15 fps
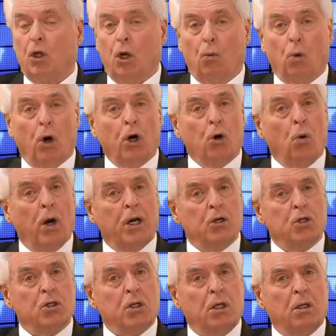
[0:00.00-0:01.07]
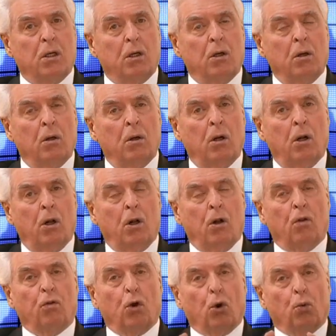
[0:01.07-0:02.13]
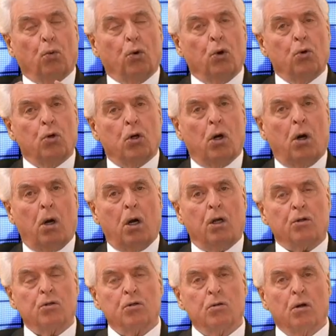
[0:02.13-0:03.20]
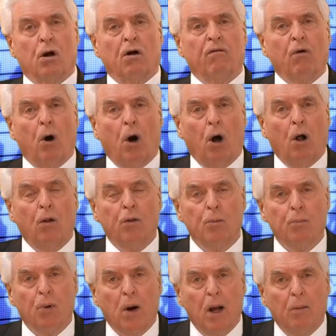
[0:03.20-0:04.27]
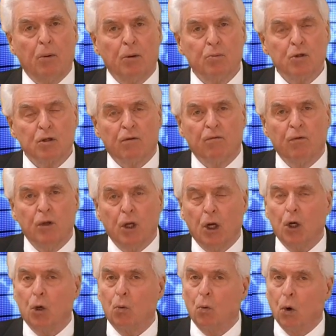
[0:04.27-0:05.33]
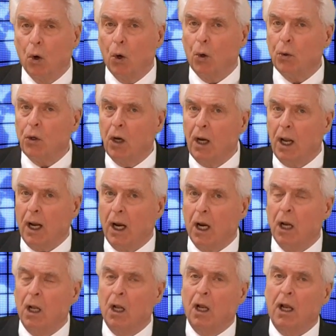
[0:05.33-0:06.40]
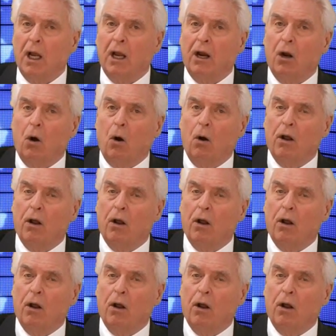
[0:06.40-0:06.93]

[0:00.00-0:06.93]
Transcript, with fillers: And we're going to see the root cause of all the problems of, in the world today and